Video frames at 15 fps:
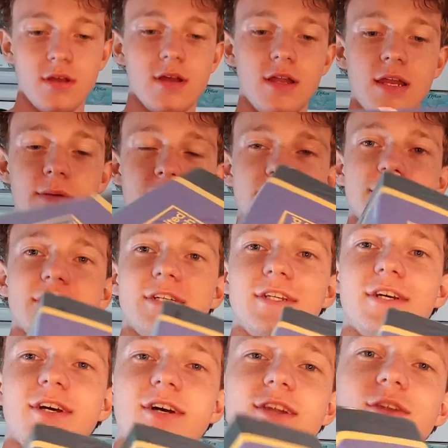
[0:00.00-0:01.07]
Limited
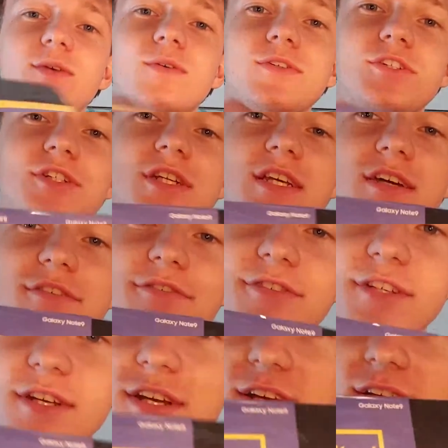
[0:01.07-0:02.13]
launch gift.
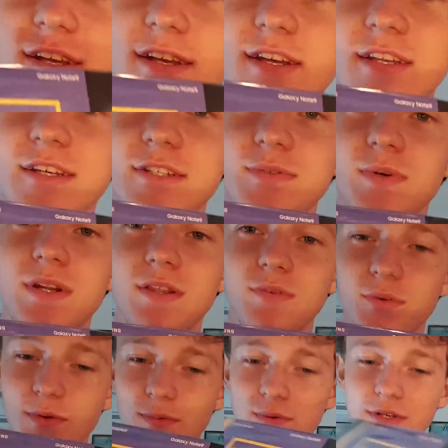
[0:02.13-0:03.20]
It is what I
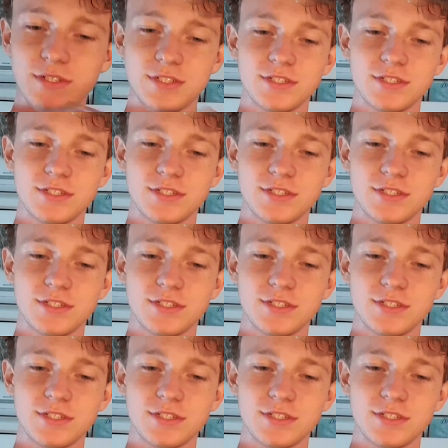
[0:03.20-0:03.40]
thought it was.